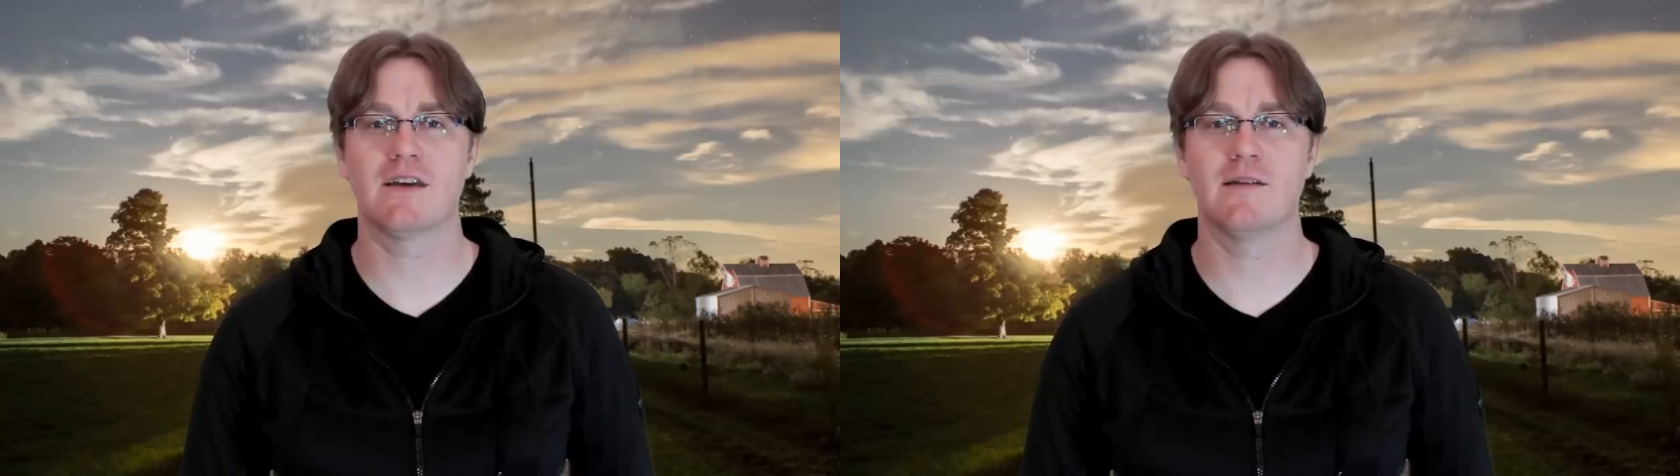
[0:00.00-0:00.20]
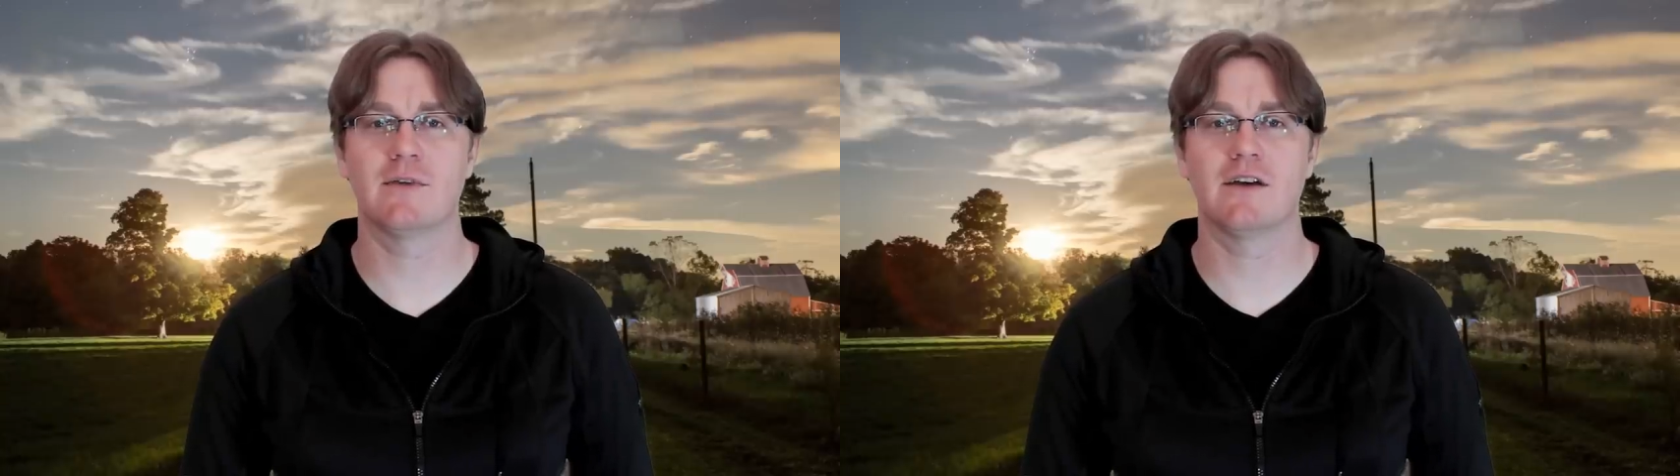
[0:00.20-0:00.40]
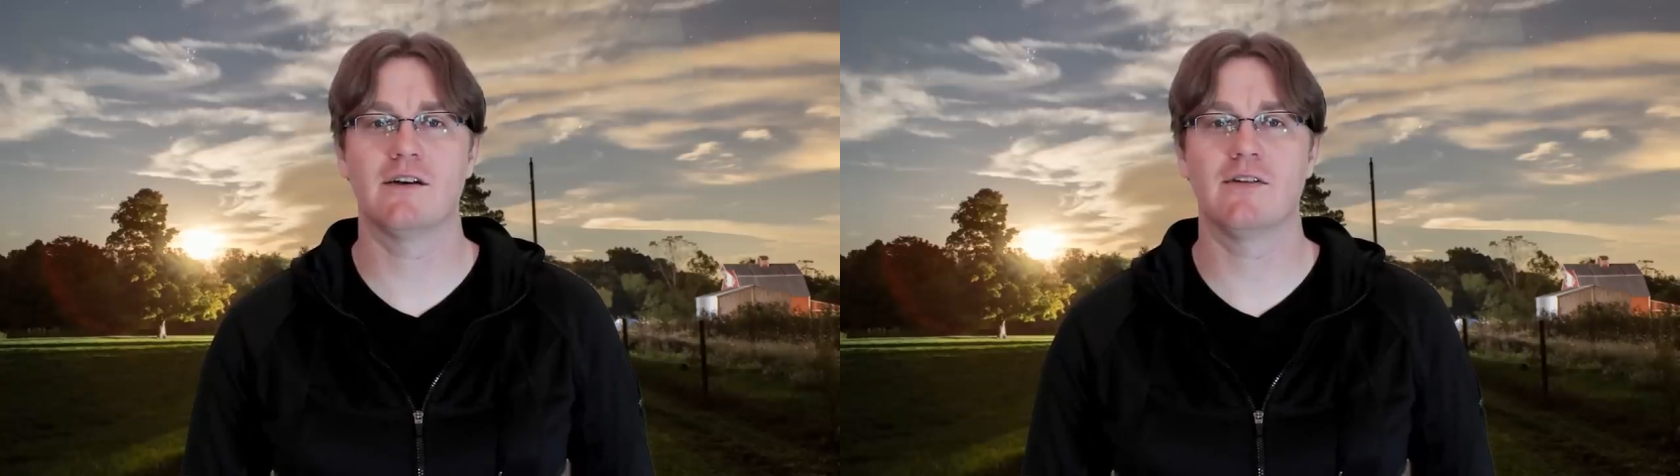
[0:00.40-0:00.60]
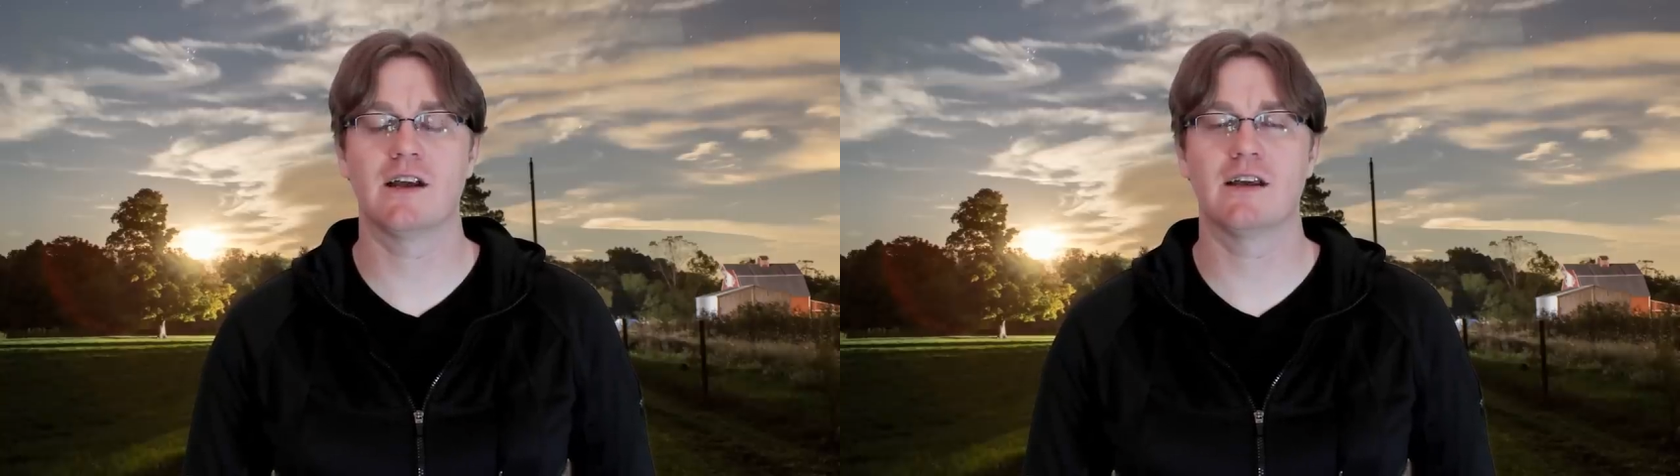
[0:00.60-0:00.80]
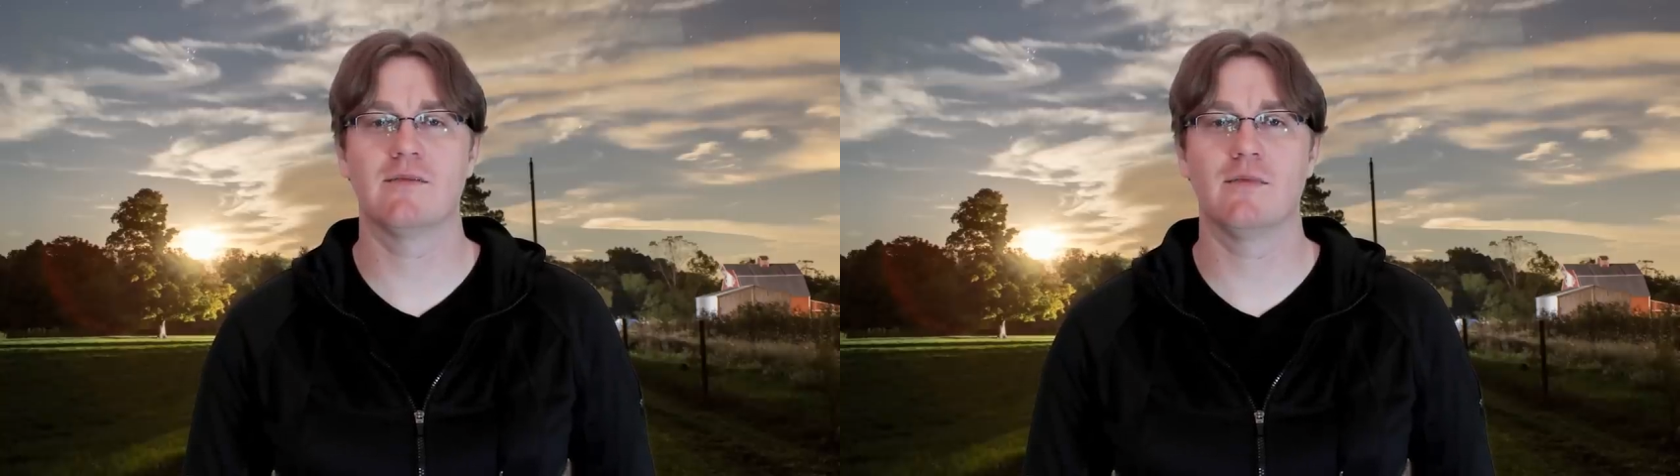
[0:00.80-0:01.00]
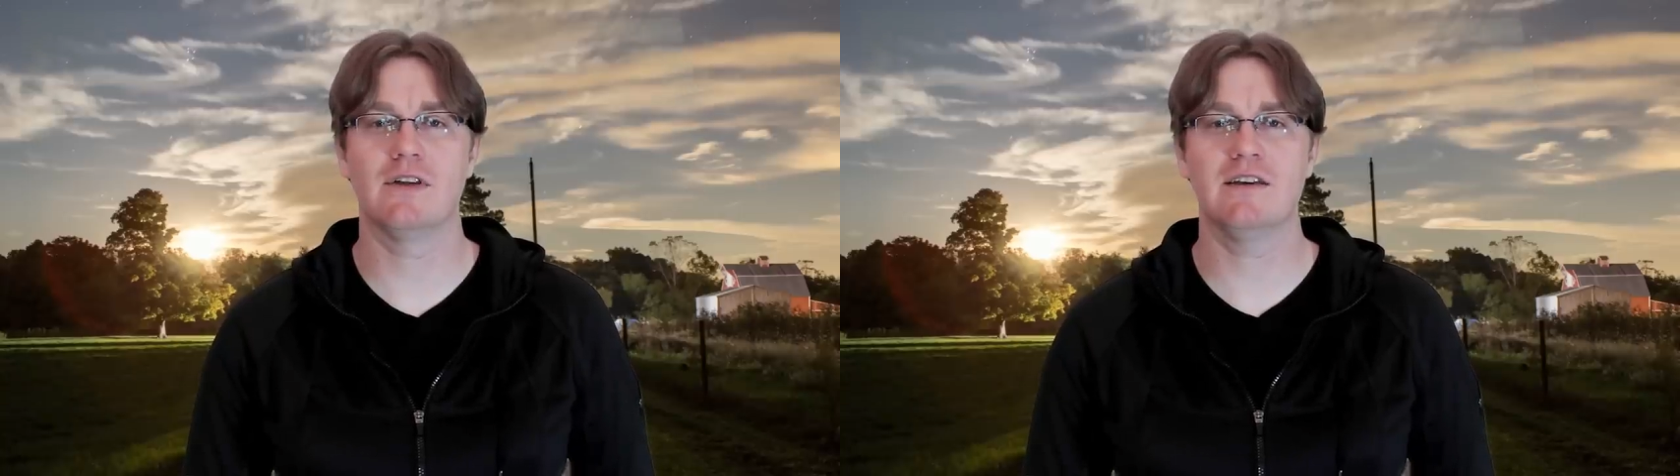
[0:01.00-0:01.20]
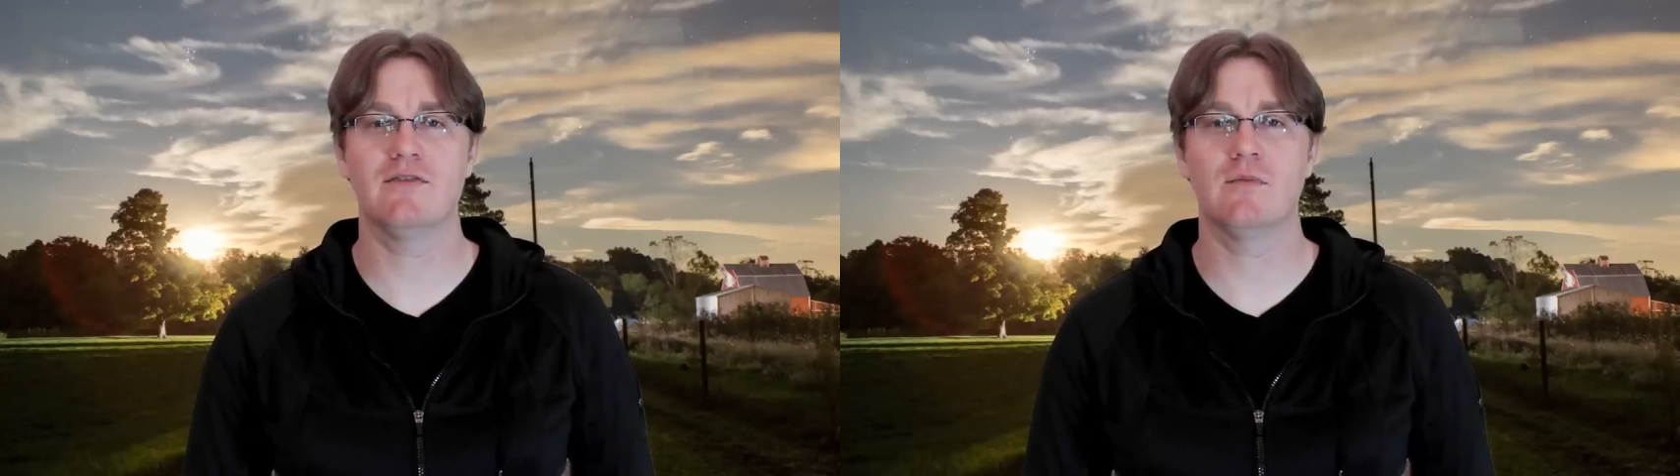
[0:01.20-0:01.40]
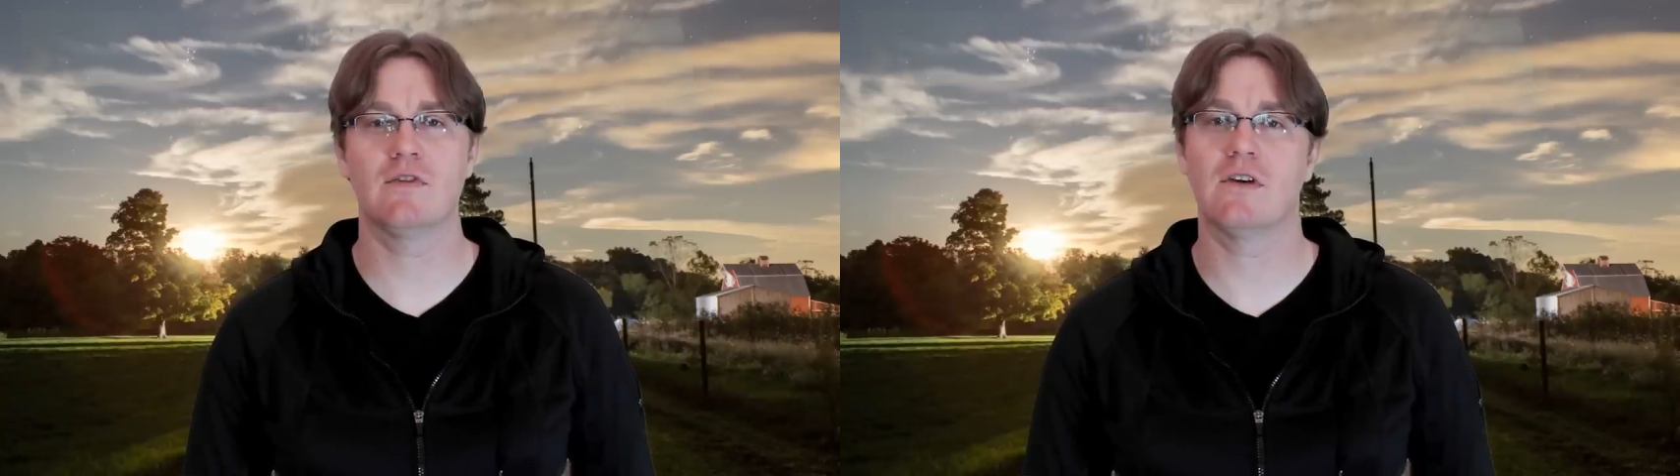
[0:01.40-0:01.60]
time ago and I didn't believe
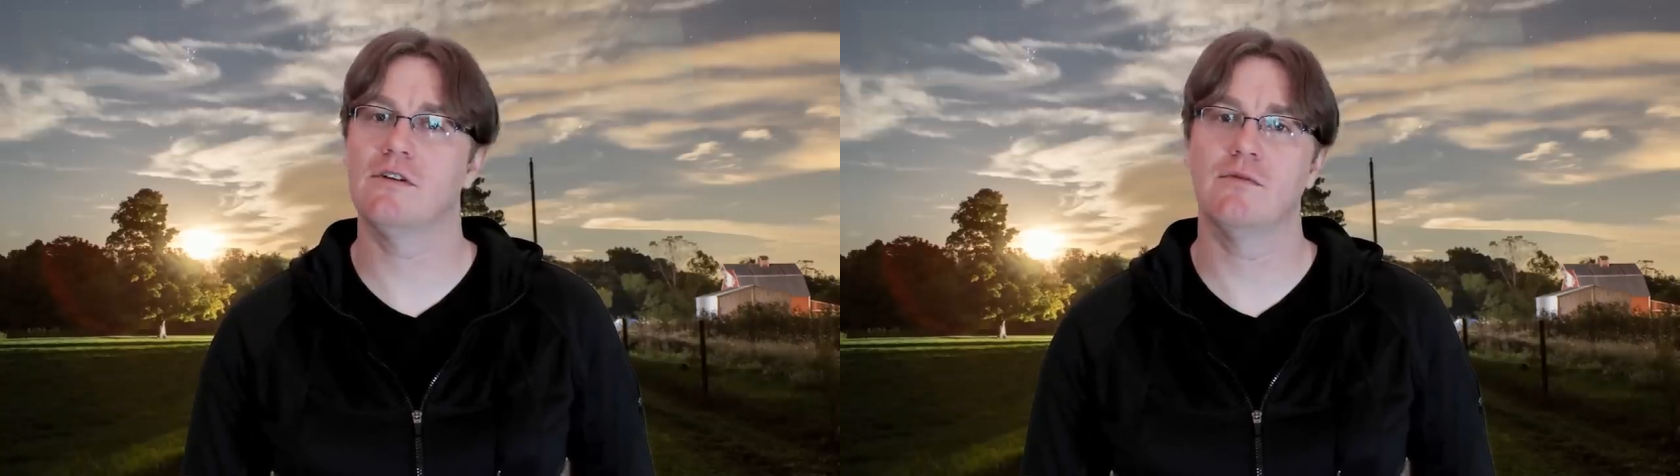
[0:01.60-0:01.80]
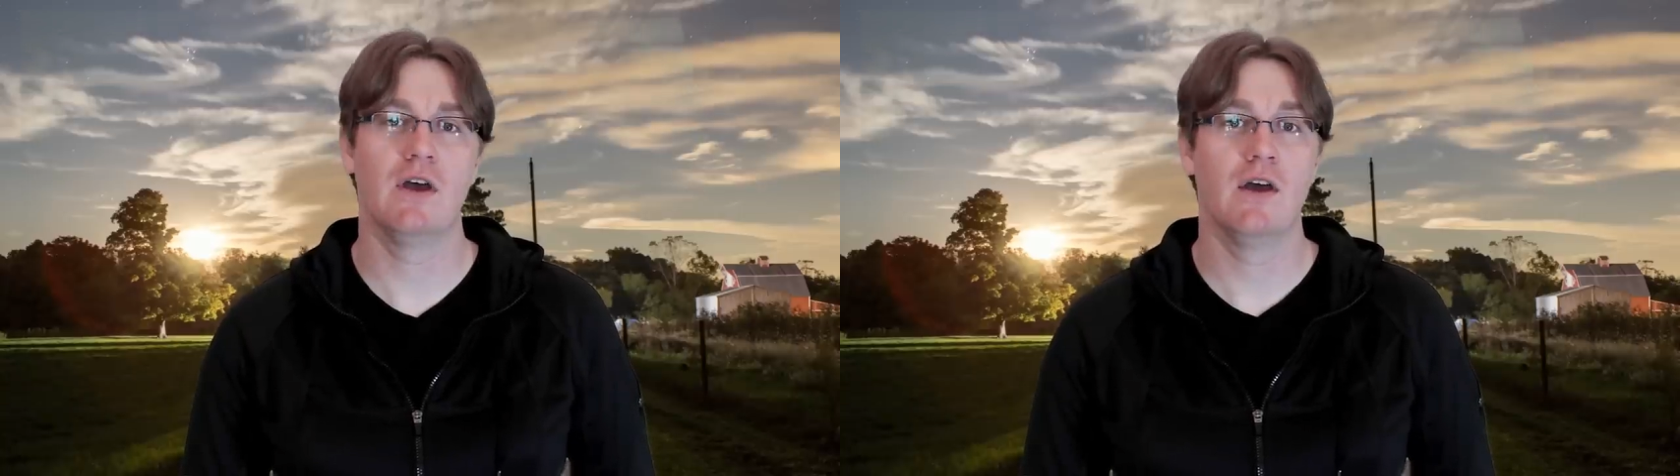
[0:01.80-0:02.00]
him, so